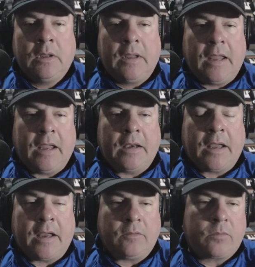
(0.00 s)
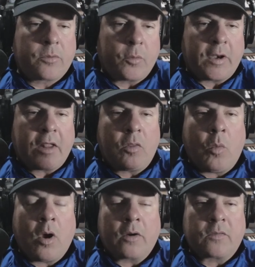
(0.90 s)
and I throw it out in the
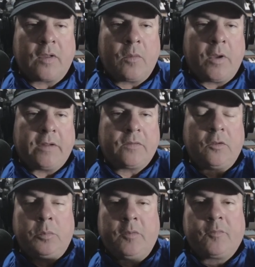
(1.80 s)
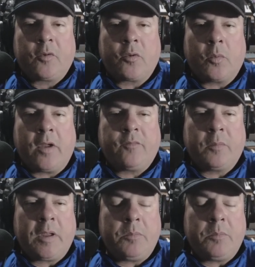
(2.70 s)
water so that way it's a little bit further away from me.